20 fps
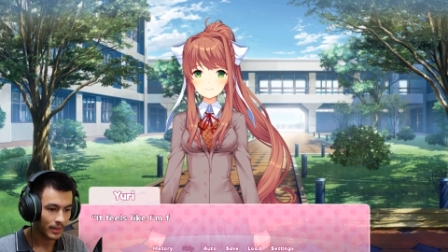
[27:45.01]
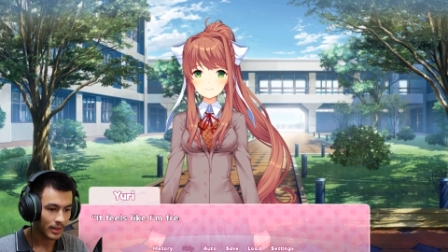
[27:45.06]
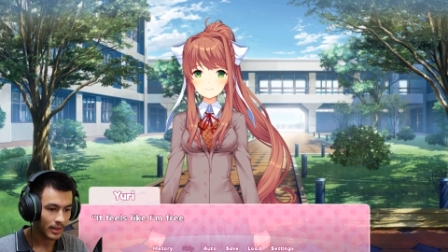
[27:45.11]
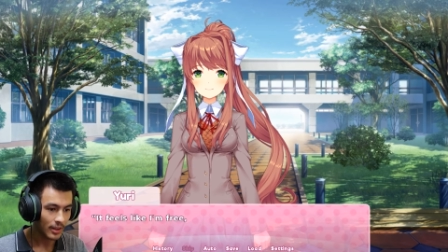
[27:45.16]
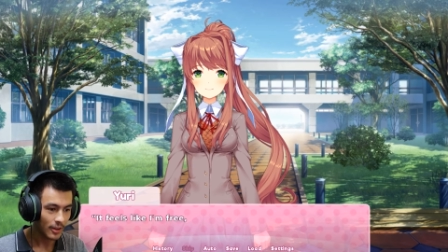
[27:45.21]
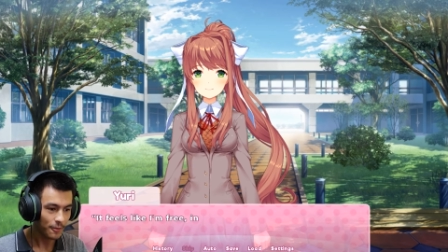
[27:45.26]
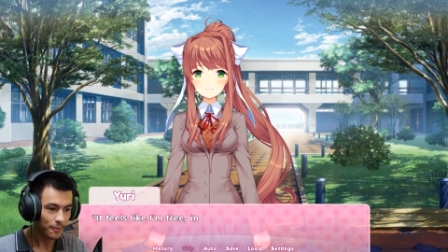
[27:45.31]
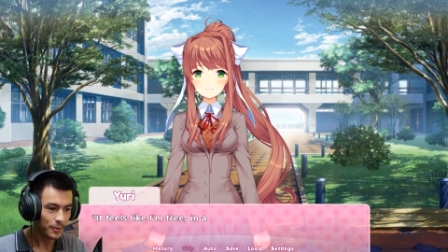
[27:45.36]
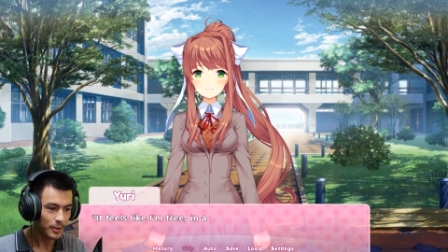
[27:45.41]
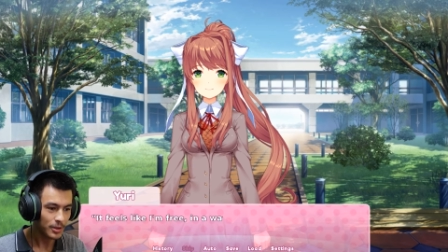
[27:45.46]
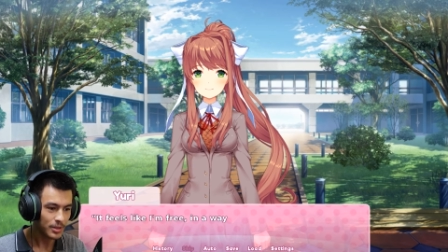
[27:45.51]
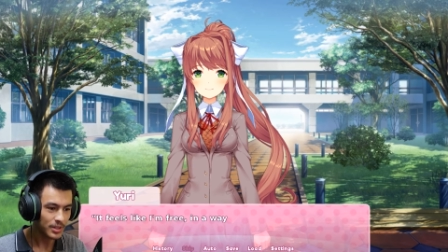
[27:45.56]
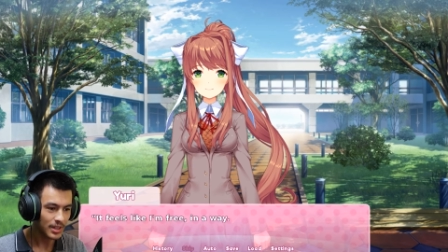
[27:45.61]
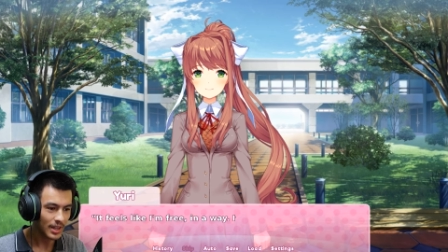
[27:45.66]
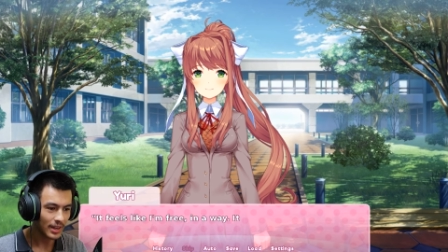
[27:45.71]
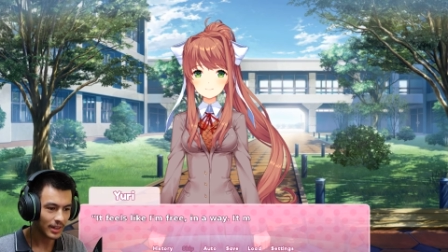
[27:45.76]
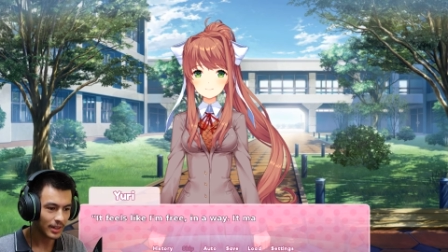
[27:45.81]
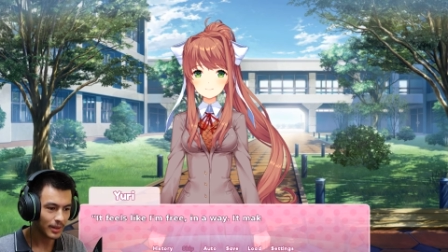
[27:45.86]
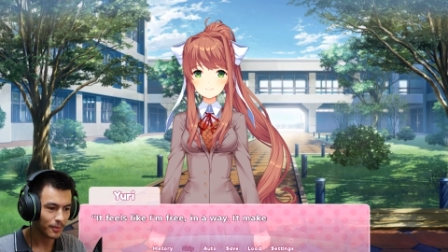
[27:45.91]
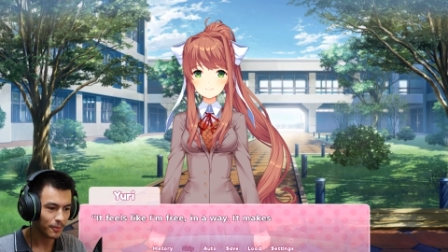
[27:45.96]
It feels
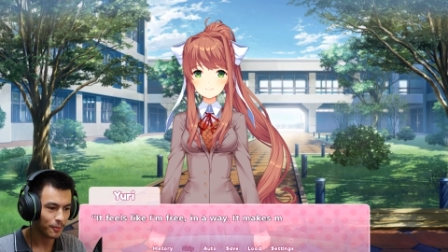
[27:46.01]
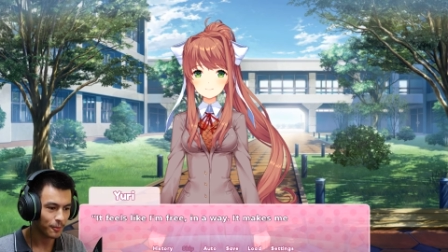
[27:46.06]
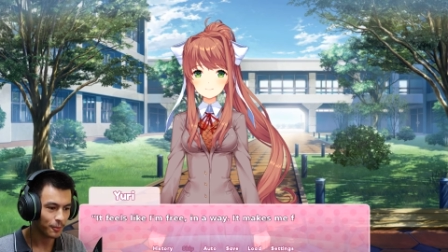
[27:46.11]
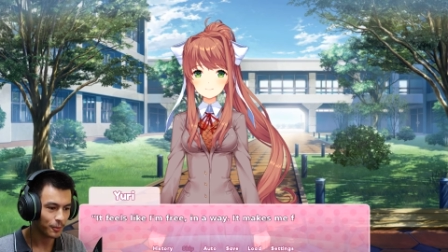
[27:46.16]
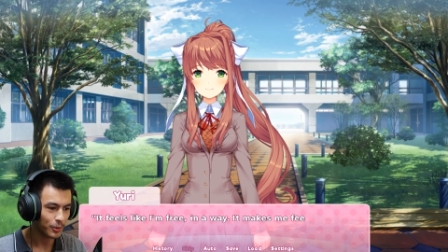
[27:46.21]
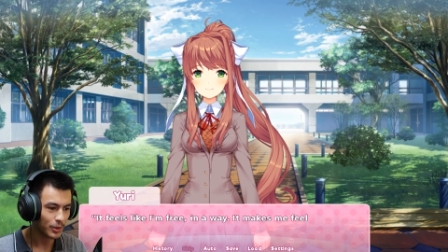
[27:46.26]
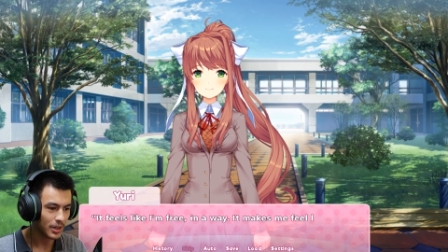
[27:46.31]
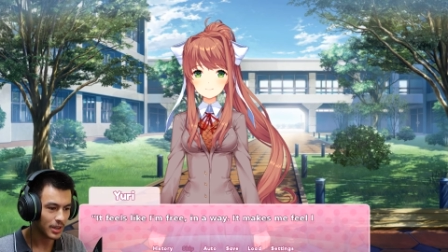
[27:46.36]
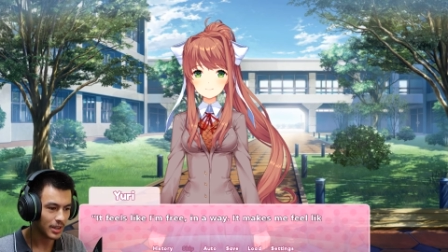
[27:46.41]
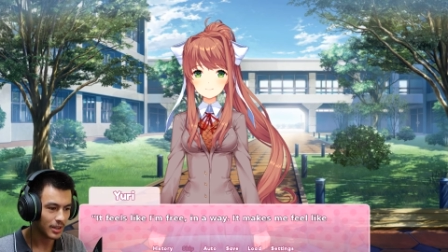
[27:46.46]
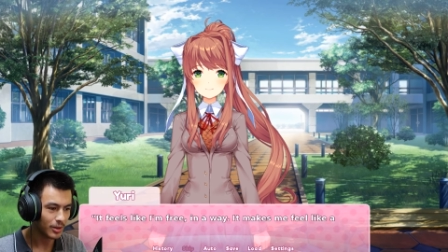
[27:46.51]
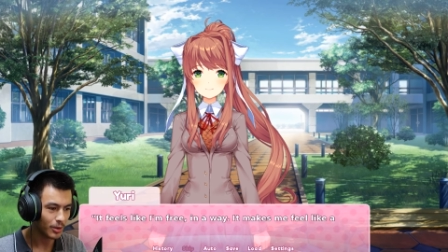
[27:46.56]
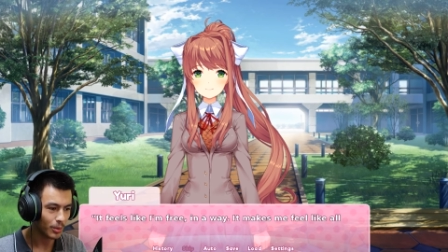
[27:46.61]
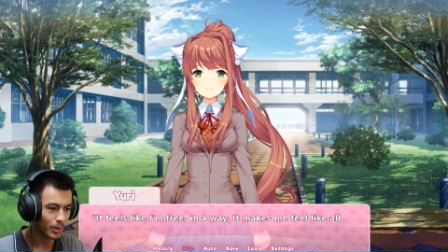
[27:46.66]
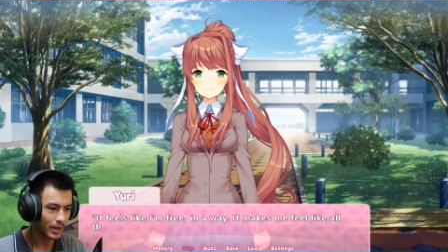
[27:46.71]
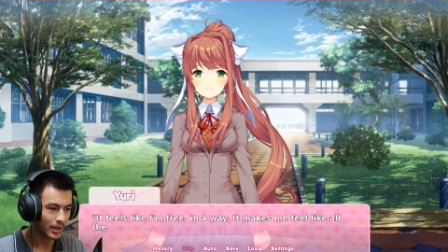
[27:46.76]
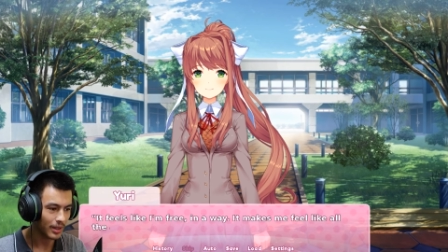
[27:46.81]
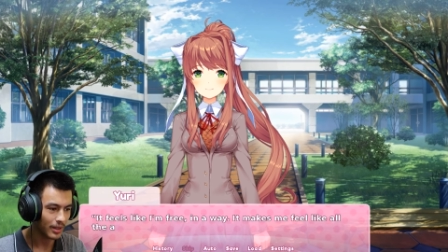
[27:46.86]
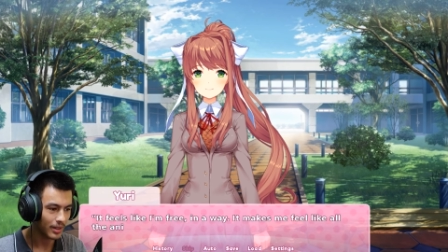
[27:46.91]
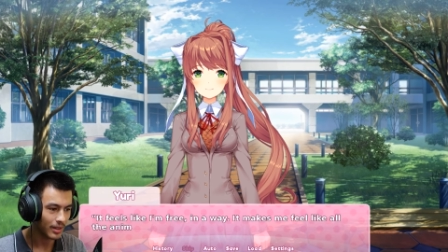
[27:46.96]
like I'm free in a
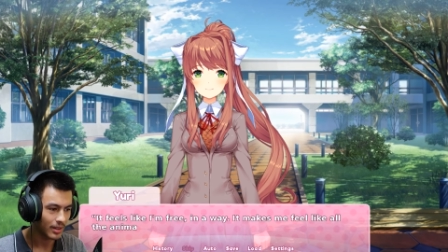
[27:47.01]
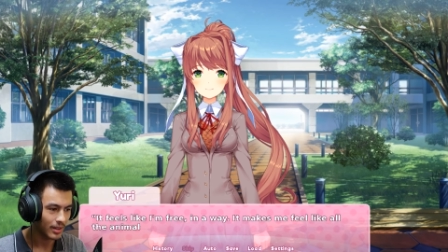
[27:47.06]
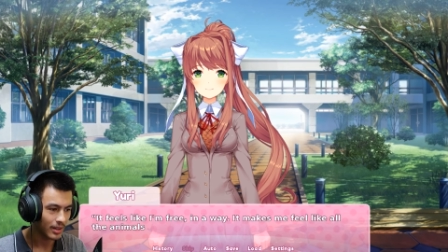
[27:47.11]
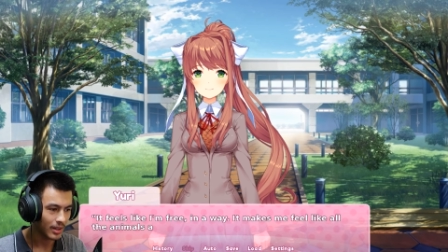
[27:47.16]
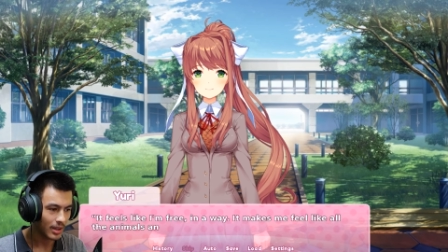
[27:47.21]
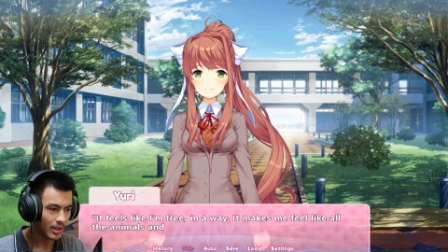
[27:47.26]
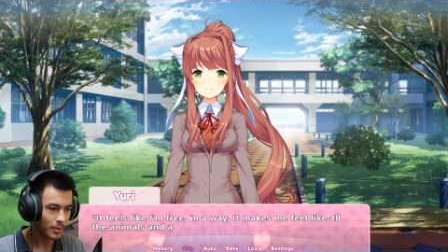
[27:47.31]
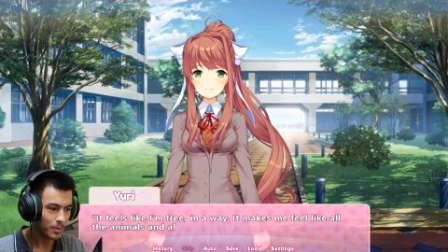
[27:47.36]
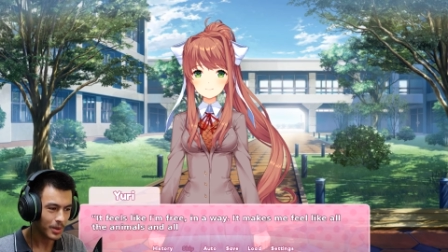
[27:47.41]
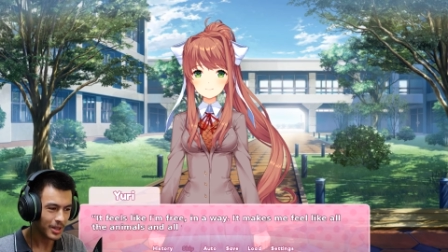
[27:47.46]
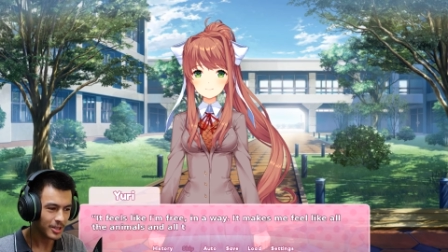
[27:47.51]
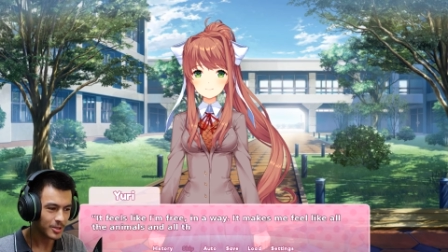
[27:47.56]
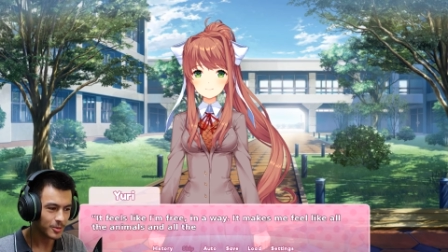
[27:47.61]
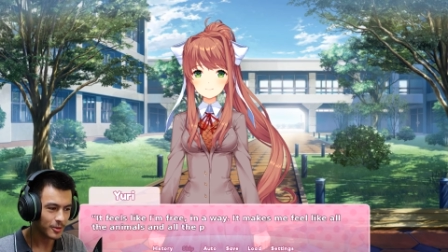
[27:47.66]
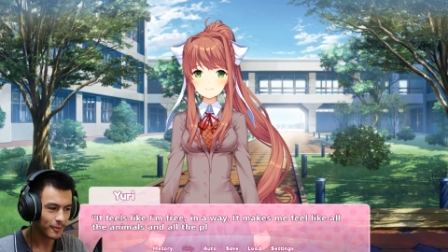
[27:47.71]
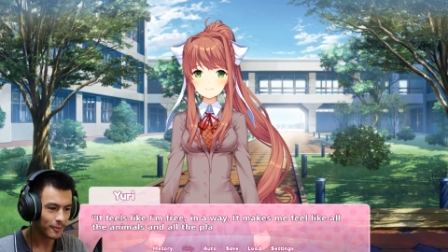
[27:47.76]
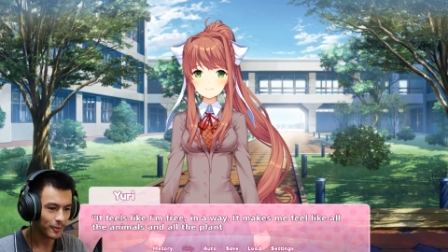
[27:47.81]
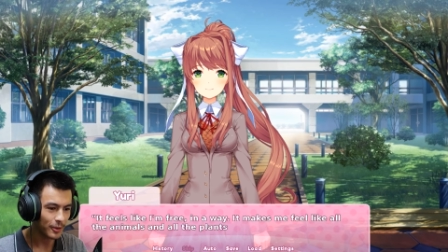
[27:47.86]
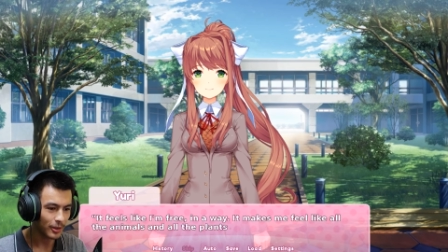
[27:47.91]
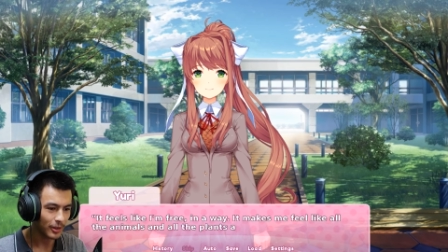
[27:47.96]
way. It makes me
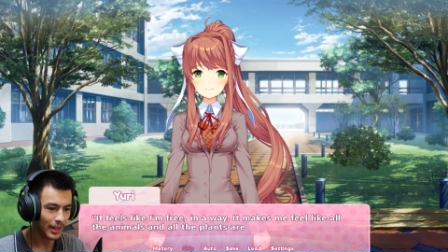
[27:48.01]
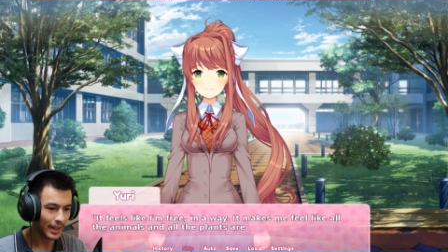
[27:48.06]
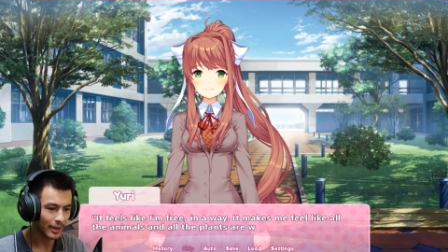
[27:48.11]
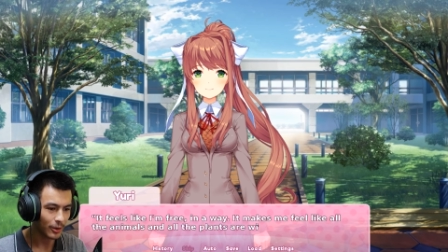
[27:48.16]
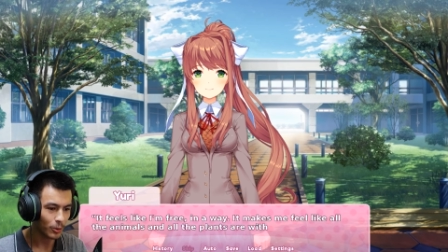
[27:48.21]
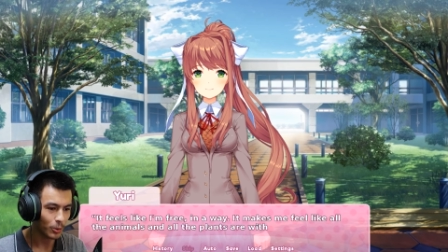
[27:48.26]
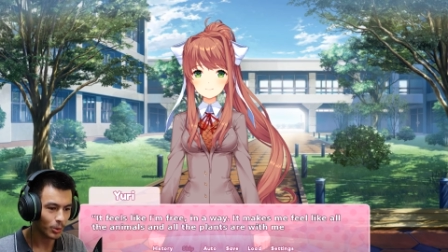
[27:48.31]
feel like all